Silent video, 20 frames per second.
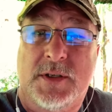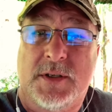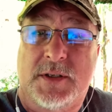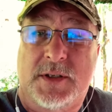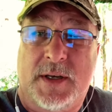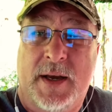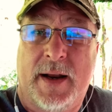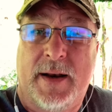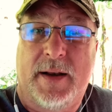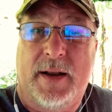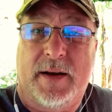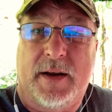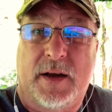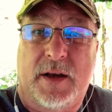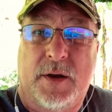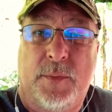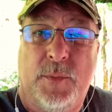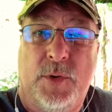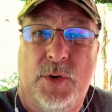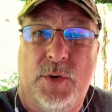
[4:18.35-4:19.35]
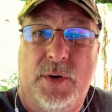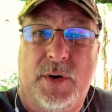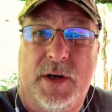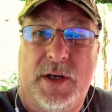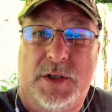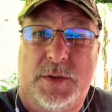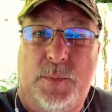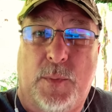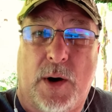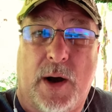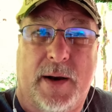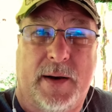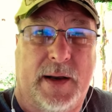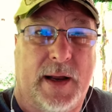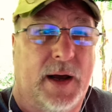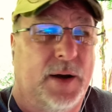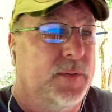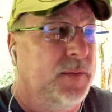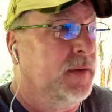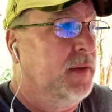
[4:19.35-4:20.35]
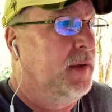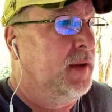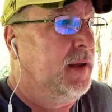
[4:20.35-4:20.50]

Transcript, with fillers: It's kind of like a community spot now.